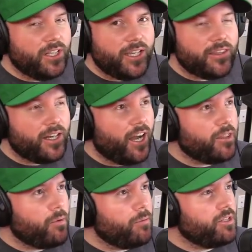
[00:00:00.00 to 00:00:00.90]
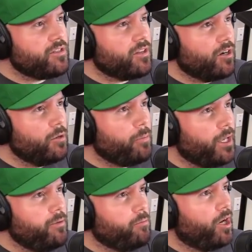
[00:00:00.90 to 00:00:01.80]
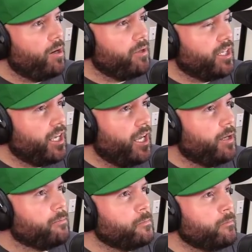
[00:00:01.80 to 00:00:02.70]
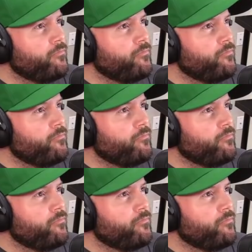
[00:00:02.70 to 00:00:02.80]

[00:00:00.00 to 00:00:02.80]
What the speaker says: lead in the ninth. Baby's third baby bomb of the game.